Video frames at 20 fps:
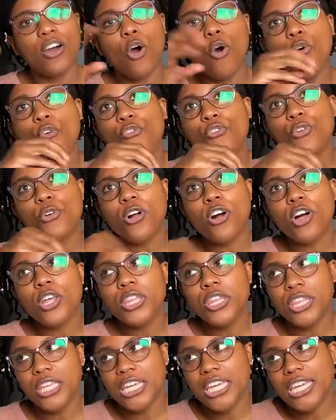overall
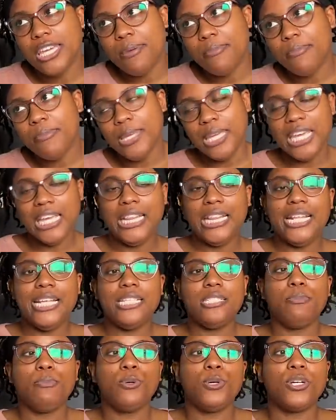theme in
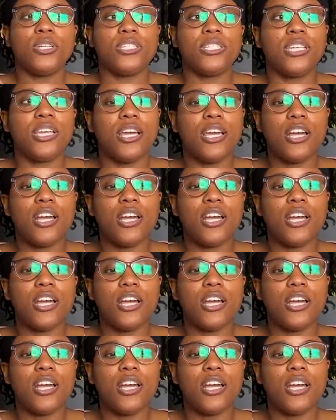these books